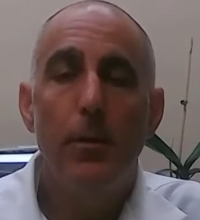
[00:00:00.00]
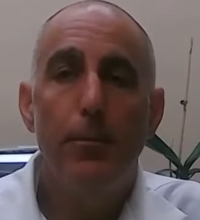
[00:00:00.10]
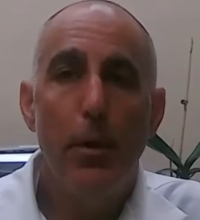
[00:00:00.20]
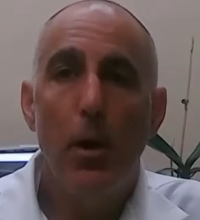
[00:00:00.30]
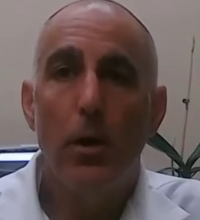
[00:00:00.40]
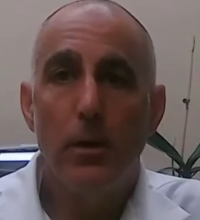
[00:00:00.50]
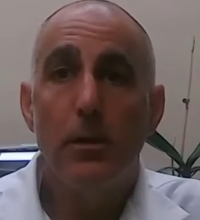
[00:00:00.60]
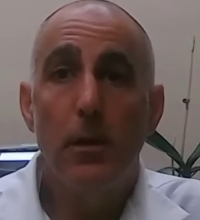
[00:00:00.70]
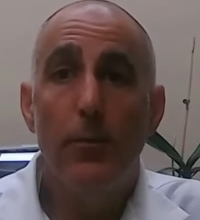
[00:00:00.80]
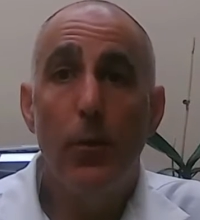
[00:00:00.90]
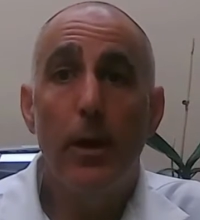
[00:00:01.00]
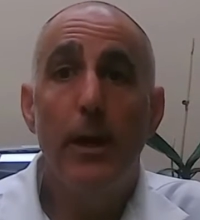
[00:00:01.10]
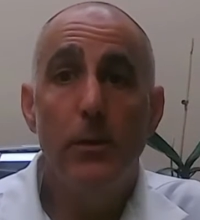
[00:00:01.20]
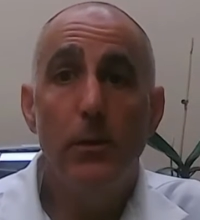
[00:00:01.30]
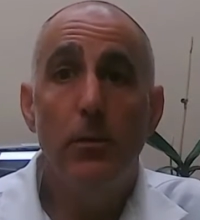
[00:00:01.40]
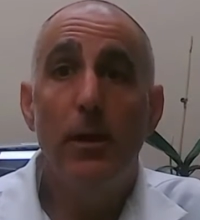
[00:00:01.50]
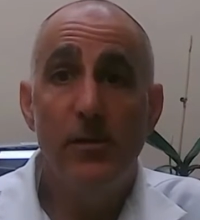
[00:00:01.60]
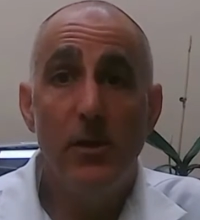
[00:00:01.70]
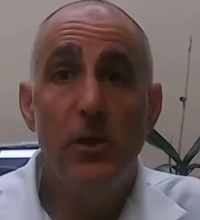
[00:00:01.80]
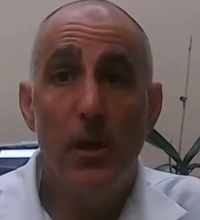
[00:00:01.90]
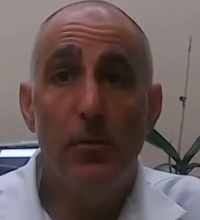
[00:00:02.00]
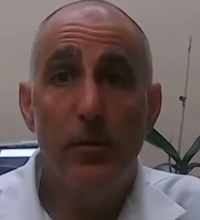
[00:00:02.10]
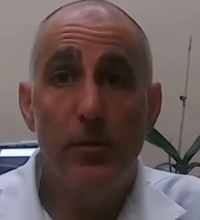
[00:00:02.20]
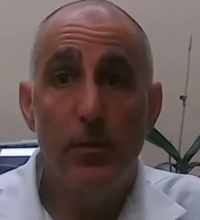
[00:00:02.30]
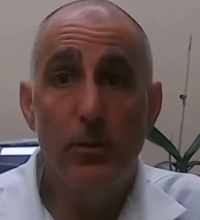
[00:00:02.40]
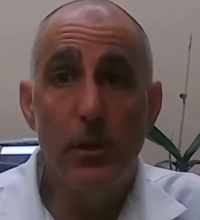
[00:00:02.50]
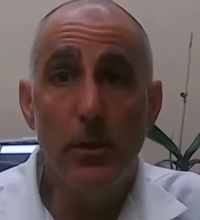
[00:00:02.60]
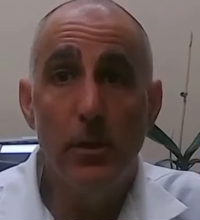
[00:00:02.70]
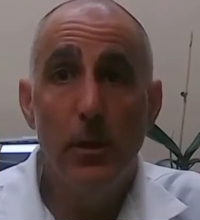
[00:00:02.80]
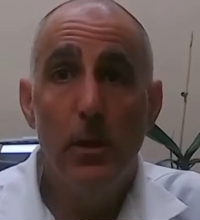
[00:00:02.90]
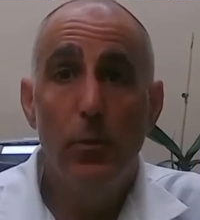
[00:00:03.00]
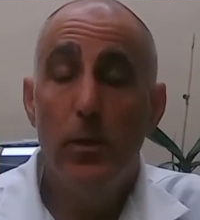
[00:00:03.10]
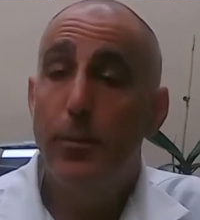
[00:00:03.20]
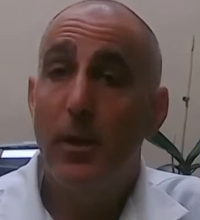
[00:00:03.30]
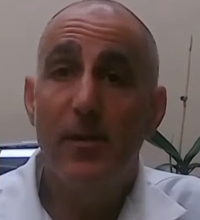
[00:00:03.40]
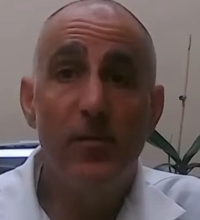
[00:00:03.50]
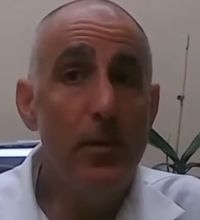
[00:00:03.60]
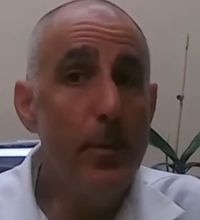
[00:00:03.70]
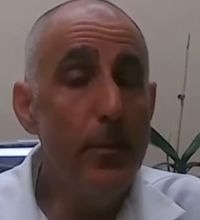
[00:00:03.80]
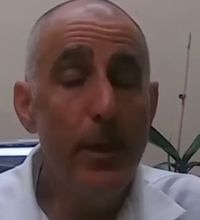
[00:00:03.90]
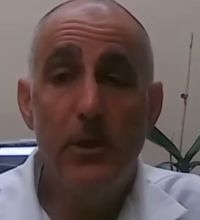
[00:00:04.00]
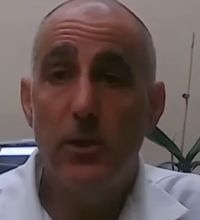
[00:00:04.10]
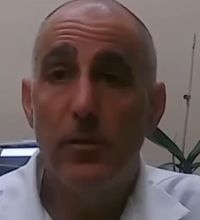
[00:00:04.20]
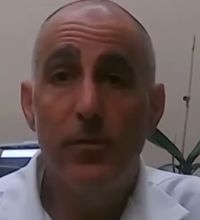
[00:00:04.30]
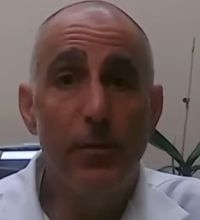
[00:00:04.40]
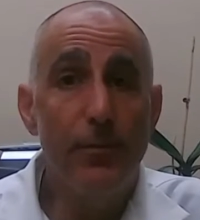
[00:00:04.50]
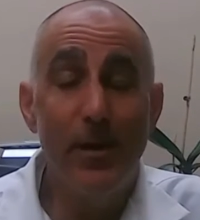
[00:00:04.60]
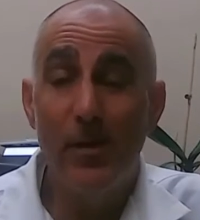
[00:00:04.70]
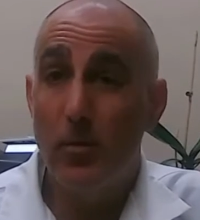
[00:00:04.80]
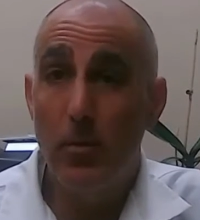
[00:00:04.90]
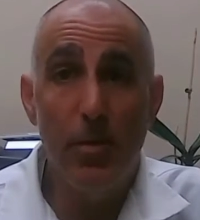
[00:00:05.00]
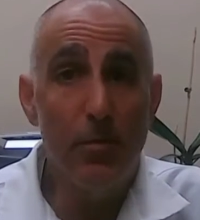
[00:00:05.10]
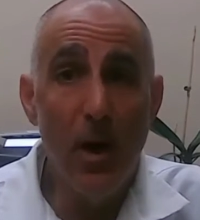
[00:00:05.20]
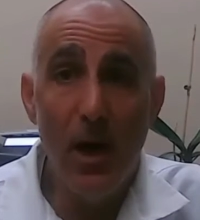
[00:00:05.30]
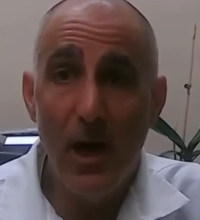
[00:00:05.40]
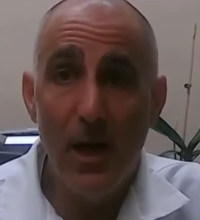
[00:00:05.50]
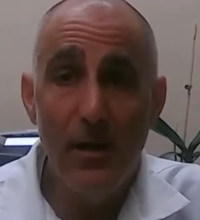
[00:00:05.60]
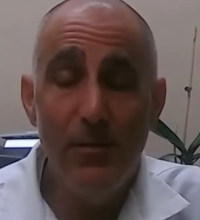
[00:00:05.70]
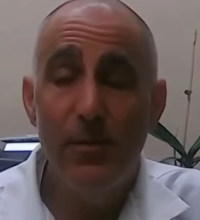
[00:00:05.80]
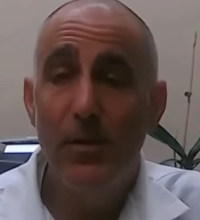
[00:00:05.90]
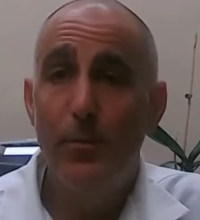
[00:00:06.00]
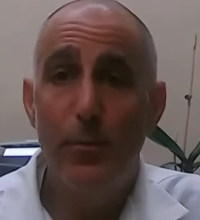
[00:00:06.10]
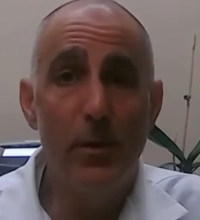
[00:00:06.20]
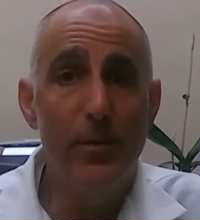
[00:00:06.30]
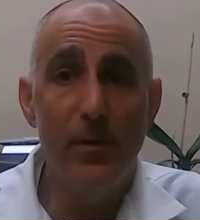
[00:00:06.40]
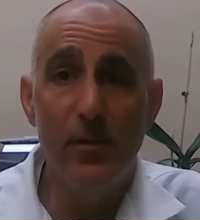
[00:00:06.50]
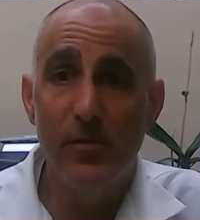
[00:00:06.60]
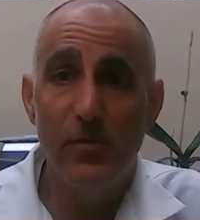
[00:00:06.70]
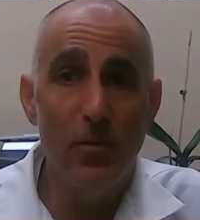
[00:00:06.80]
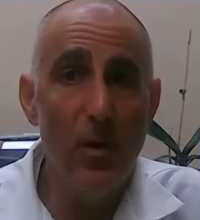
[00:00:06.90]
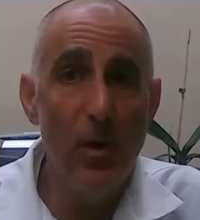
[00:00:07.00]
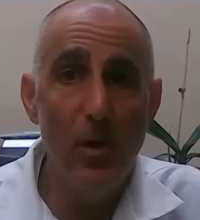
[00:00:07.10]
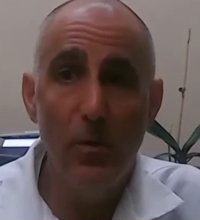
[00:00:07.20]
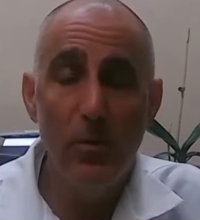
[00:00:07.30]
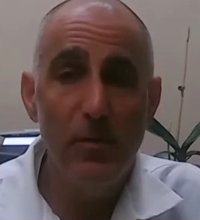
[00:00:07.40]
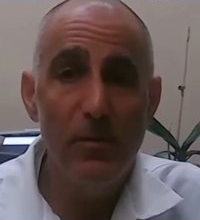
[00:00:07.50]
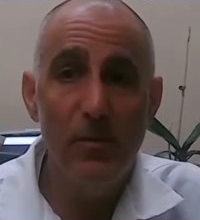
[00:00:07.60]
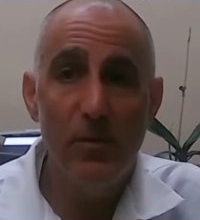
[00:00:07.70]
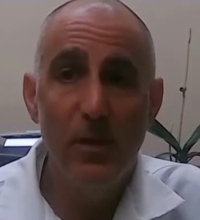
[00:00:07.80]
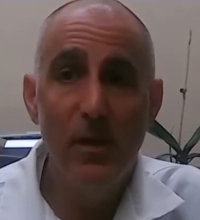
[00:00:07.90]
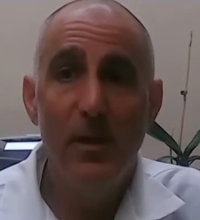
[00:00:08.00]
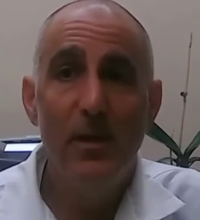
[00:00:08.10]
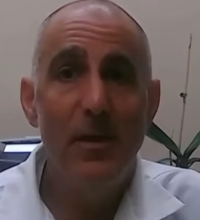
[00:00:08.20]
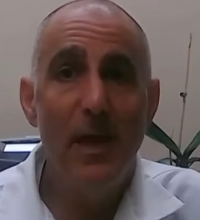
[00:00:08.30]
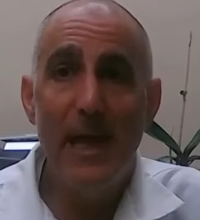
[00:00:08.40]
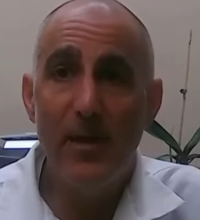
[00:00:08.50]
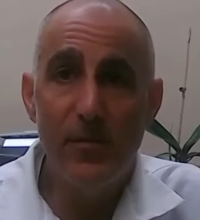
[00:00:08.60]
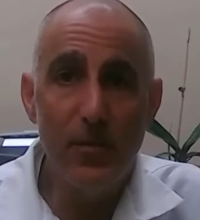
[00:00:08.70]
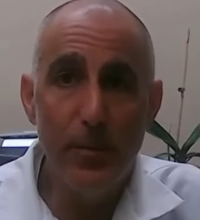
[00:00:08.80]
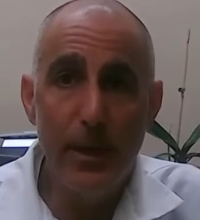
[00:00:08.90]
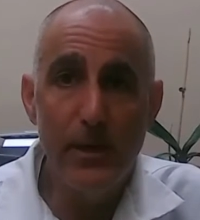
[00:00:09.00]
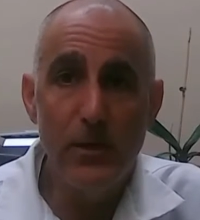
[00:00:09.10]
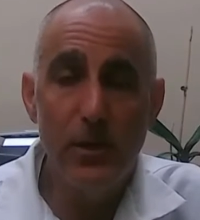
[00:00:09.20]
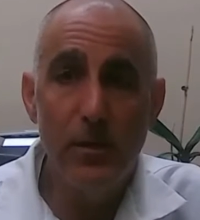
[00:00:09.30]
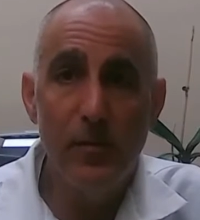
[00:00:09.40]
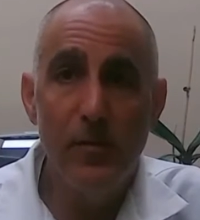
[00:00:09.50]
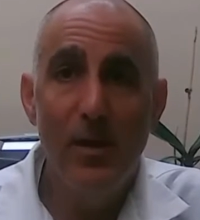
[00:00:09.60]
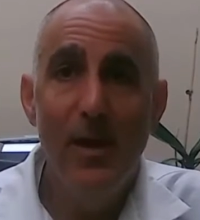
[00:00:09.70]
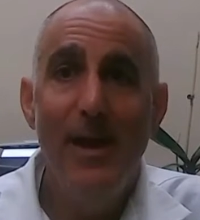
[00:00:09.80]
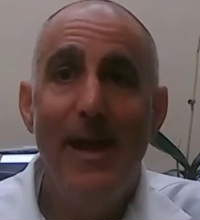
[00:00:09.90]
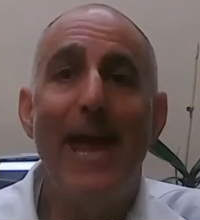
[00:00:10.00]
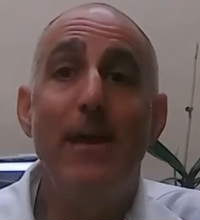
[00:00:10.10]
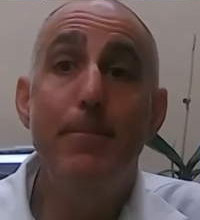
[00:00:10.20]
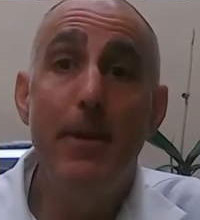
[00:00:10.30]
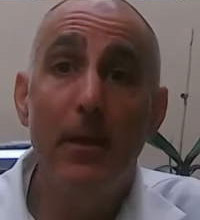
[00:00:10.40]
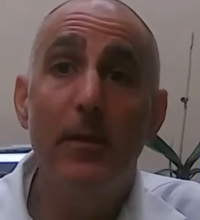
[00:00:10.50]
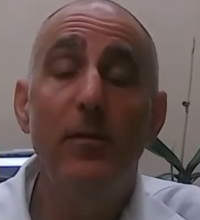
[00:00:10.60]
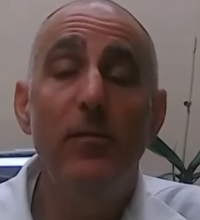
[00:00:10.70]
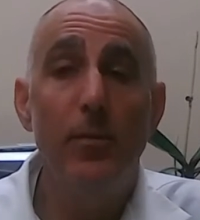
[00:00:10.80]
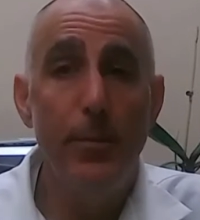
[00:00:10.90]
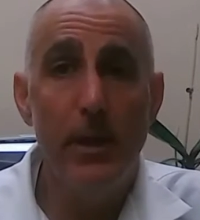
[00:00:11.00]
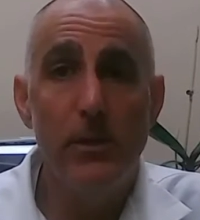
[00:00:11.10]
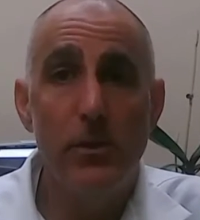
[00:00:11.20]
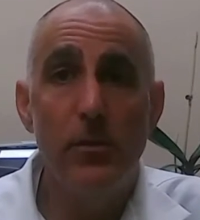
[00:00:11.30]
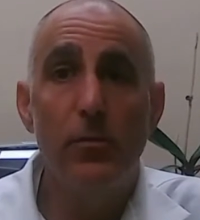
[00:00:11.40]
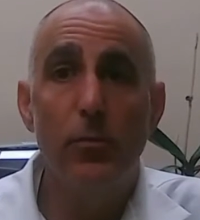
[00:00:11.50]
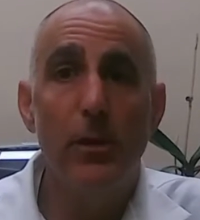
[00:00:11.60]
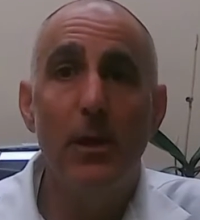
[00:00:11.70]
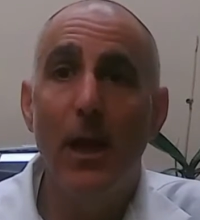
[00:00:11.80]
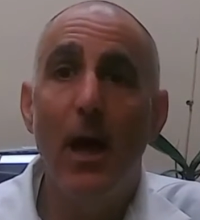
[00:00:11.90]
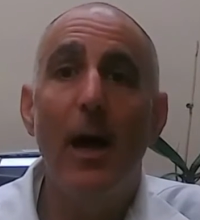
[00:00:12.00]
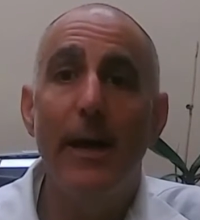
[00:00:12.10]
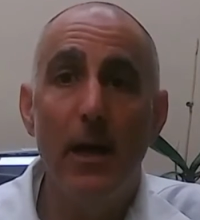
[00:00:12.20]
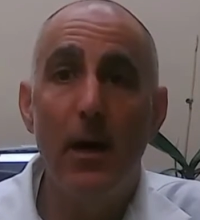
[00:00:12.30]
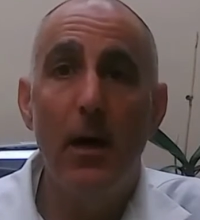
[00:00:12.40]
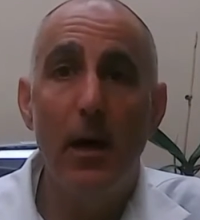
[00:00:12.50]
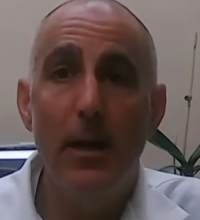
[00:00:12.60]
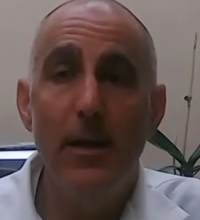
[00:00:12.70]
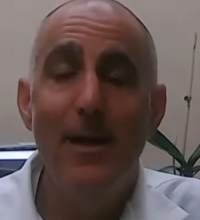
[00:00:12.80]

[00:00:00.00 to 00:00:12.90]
part of what I do as a general surgeon. We place them in patients for failure to thrive, previous strokes, cancer patients, and millions of patients rely on